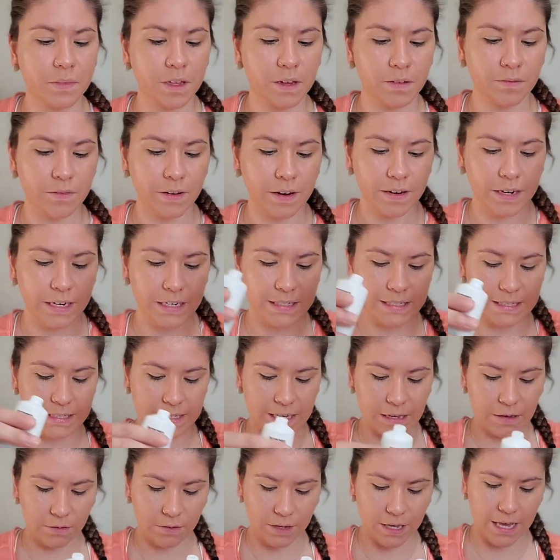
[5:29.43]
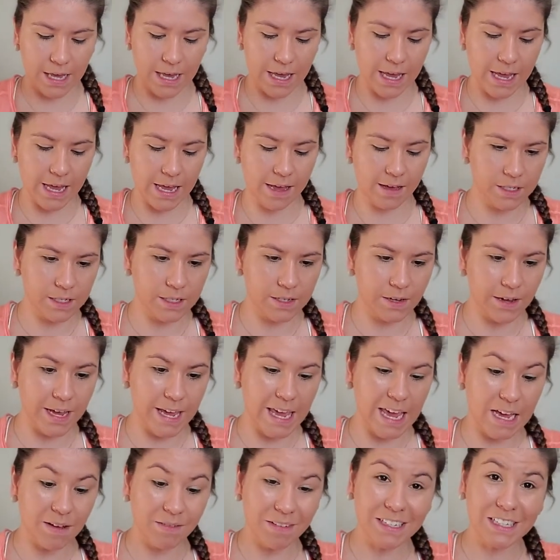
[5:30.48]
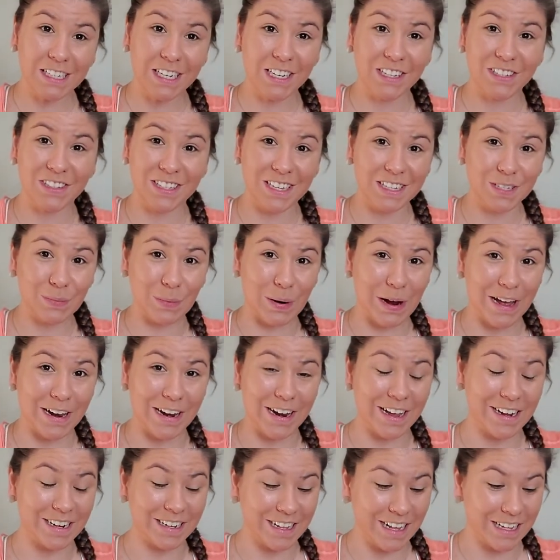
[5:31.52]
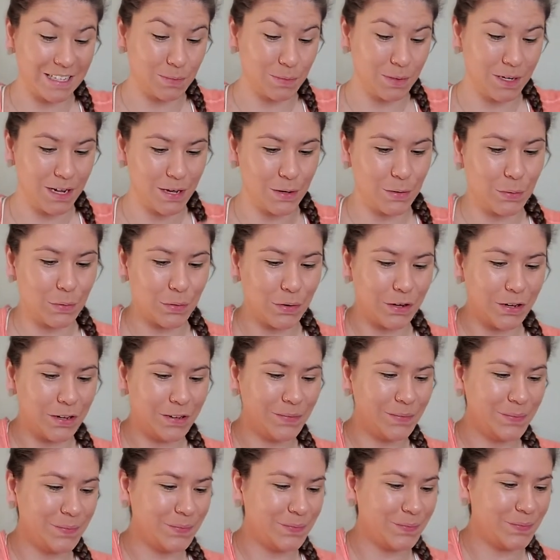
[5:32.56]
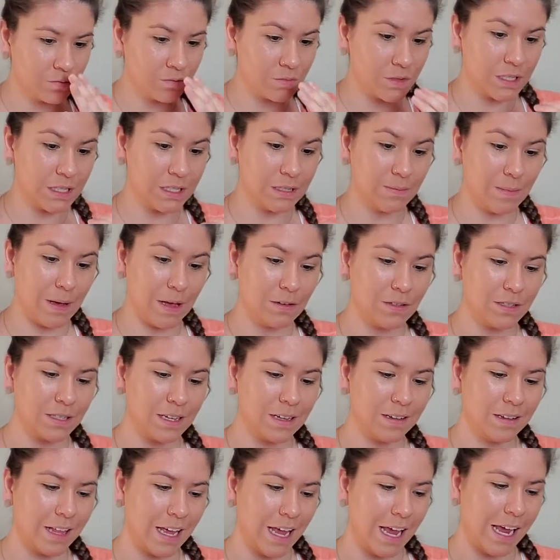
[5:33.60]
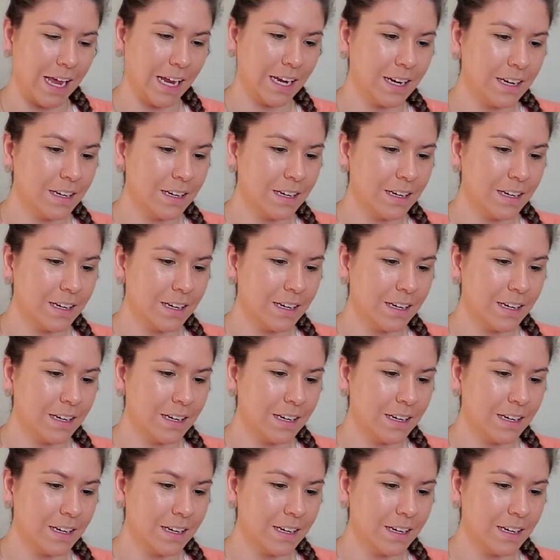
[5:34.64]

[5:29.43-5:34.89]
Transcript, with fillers: Very silky. So I can't wait to use this product. That's pretty cool. Smells clean.